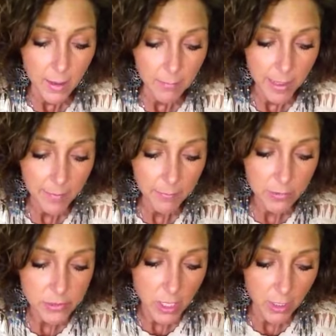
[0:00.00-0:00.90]

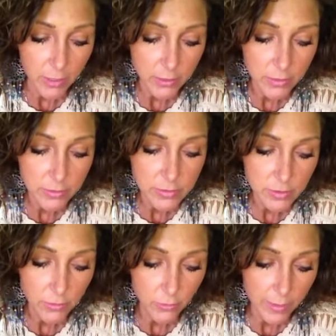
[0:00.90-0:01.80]
peppers, onions,
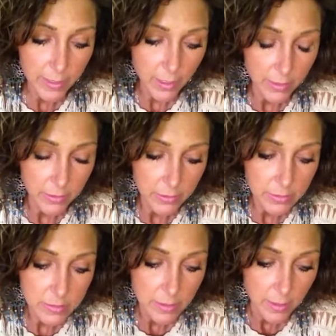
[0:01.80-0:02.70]
green
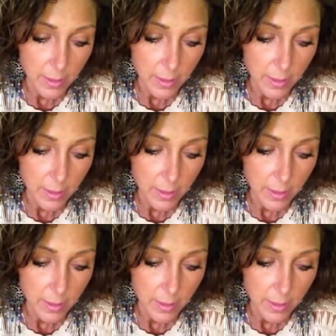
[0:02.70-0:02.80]
onions,